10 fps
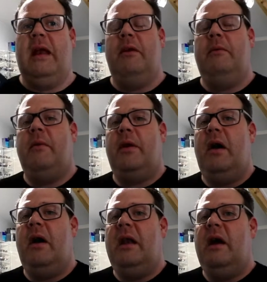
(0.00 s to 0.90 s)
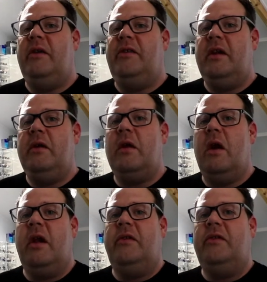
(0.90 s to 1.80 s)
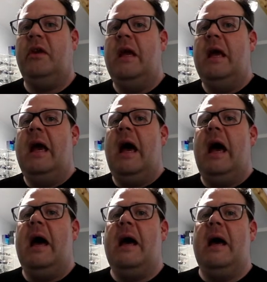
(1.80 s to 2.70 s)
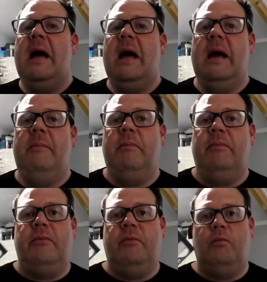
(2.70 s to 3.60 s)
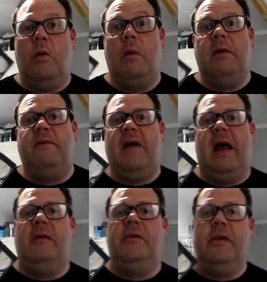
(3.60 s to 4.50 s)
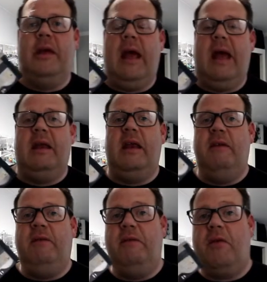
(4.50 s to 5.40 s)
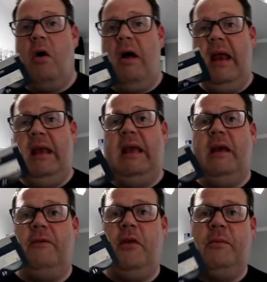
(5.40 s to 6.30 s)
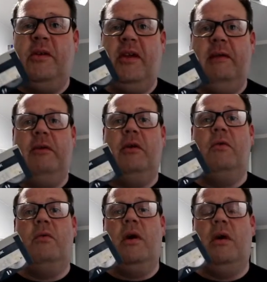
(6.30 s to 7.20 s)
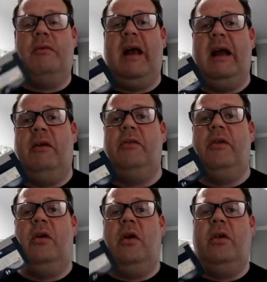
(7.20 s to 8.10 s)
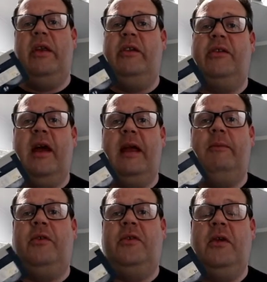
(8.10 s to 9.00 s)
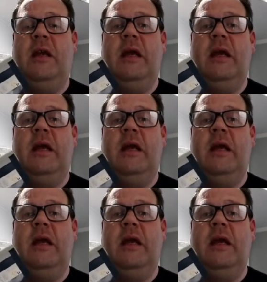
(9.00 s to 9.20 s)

now, that we want to highlight to you guys what we found. And if you've got any of your material around on these tapes,